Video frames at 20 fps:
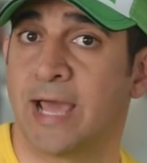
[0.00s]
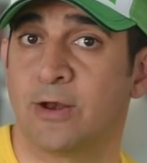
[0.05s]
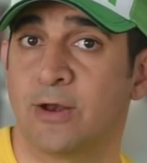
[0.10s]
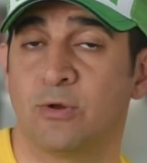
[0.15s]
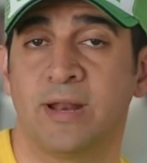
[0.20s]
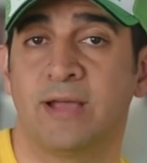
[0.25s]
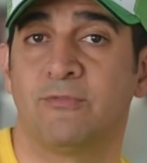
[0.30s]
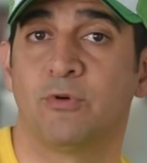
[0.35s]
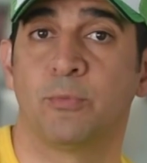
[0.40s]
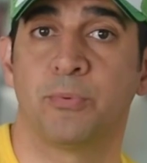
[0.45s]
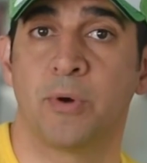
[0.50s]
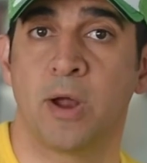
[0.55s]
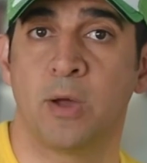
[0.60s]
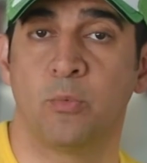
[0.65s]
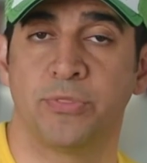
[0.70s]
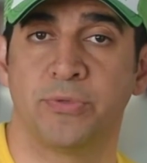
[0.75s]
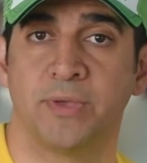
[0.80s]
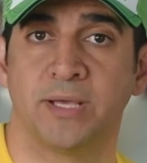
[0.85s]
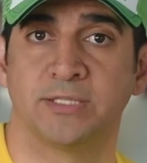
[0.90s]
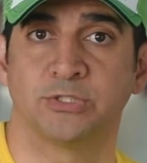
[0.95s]
I don't have a
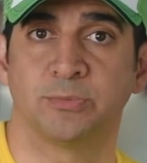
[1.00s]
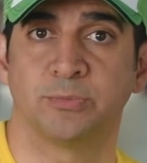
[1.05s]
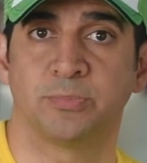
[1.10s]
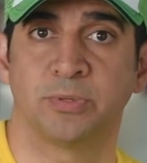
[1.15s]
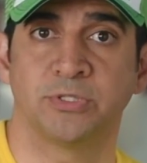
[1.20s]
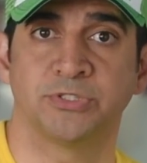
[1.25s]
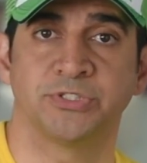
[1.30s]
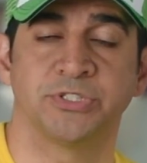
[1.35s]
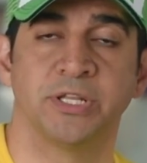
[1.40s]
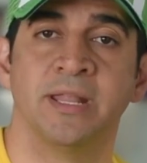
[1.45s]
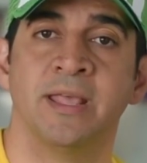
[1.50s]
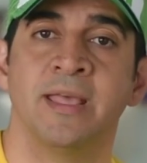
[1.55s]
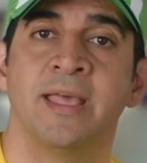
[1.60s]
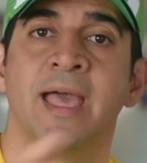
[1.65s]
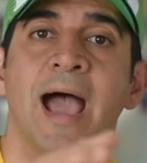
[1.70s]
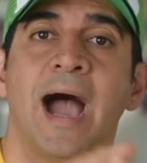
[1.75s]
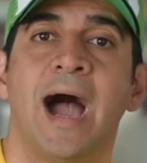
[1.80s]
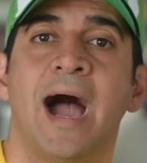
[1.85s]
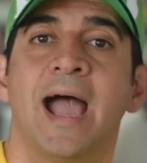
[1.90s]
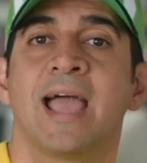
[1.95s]
problem with you as a person.
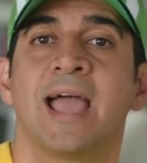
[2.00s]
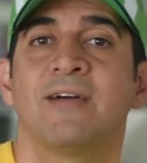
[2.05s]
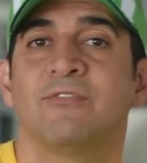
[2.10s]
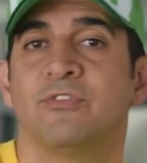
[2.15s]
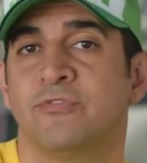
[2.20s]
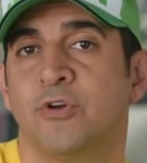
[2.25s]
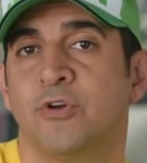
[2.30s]
I have a